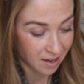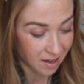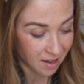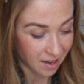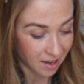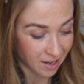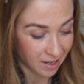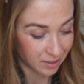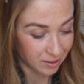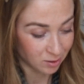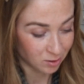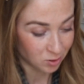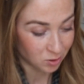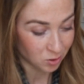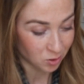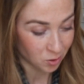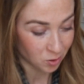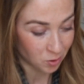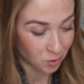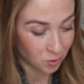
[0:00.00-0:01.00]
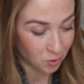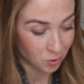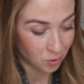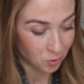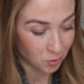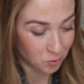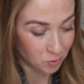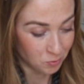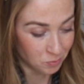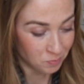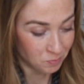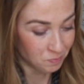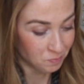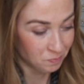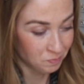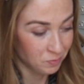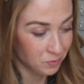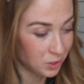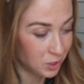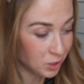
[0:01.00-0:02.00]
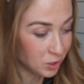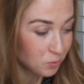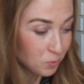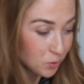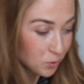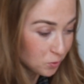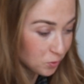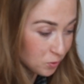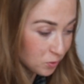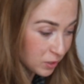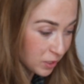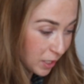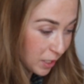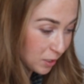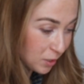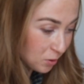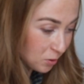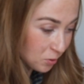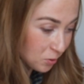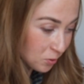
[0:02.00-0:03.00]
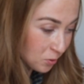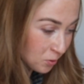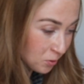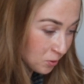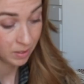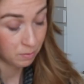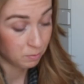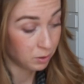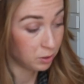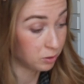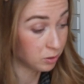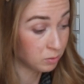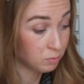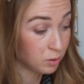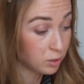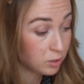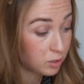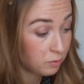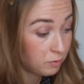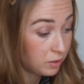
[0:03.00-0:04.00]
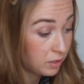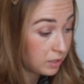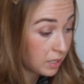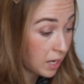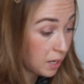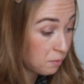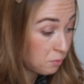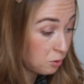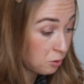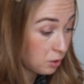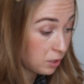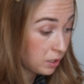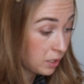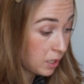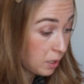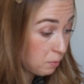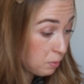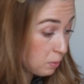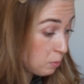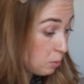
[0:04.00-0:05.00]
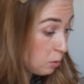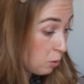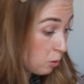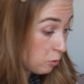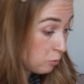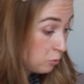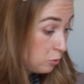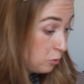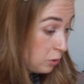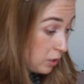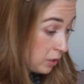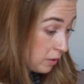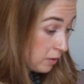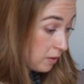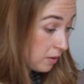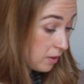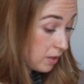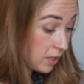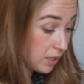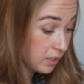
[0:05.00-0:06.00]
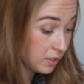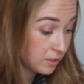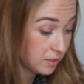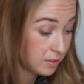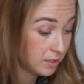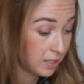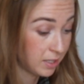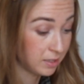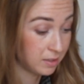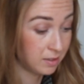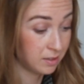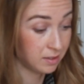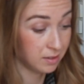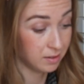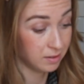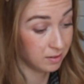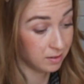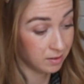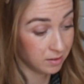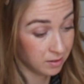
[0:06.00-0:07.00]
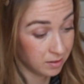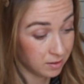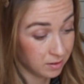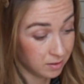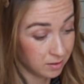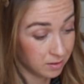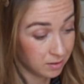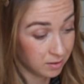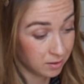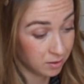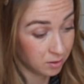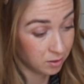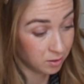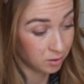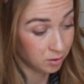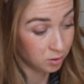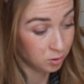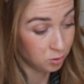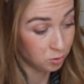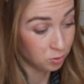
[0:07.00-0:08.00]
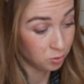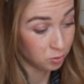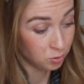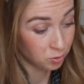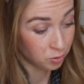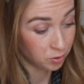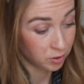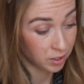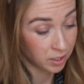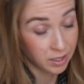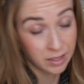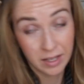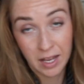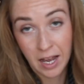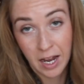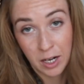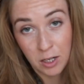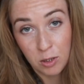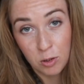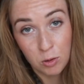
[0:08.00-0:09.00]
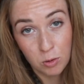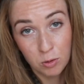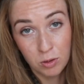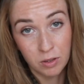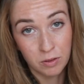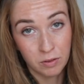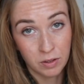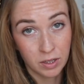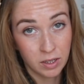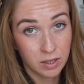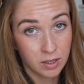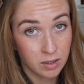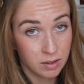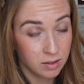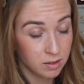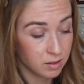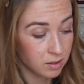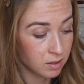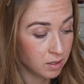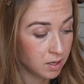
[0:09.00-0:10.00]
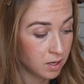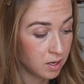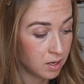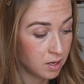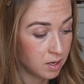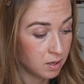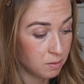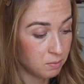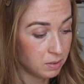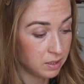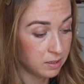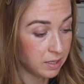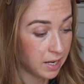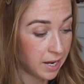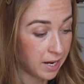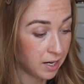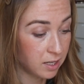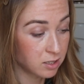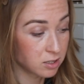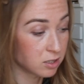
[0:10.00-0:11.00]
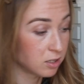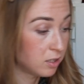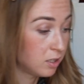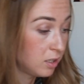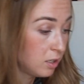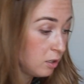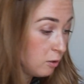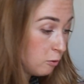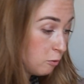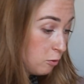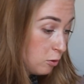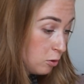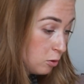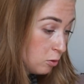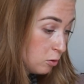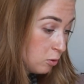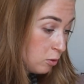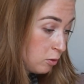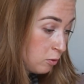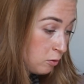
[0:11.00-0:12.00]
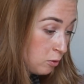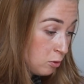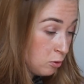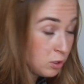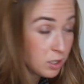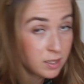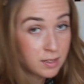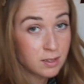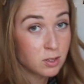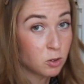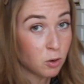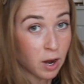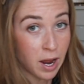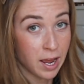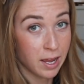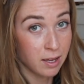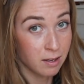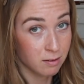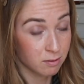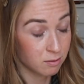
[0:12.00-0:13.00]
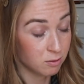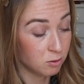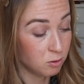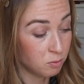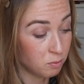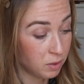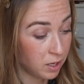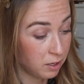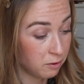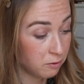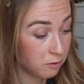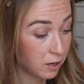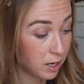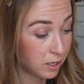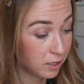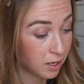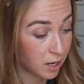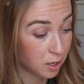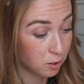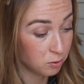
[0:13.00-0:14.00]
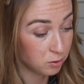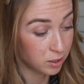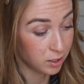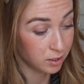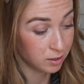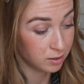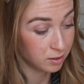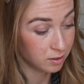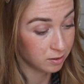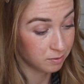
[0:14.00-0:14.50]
And so just want to tell you, because most of the time you are capable of doing things that you think they are too difficult, but actually if you just try, you may find out that